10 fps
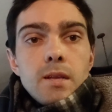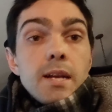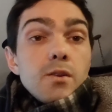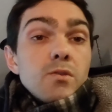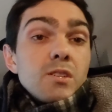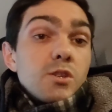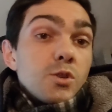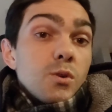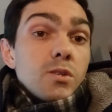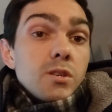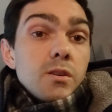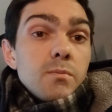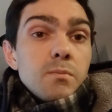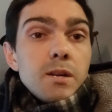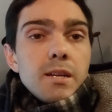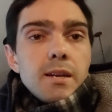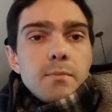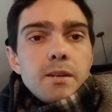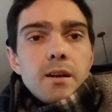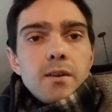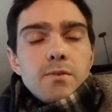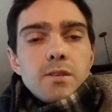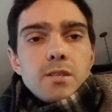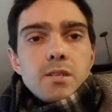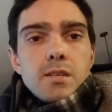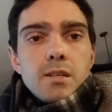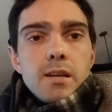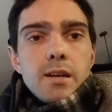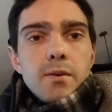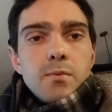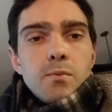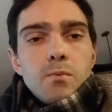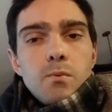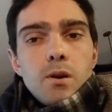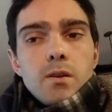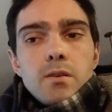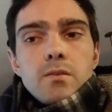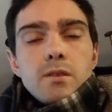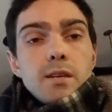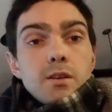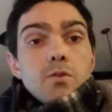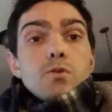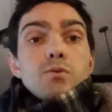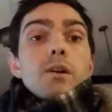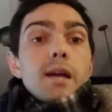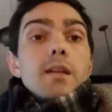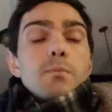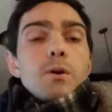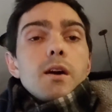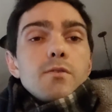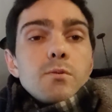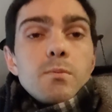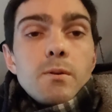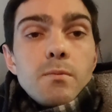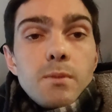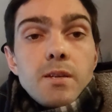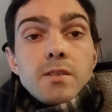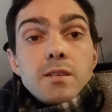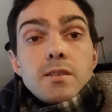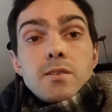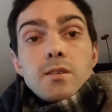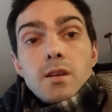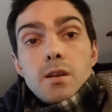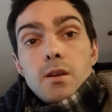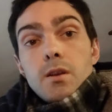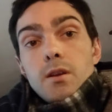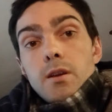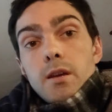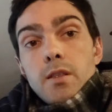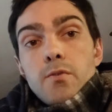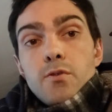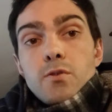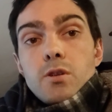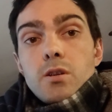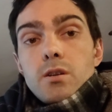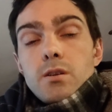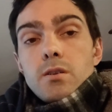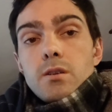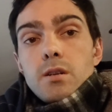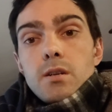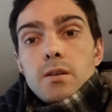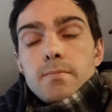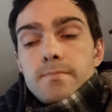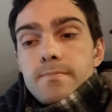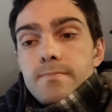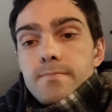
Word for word: like, I don't need the short term money. I mean, obviously, like, I want to like create a profitable business in the future. Um,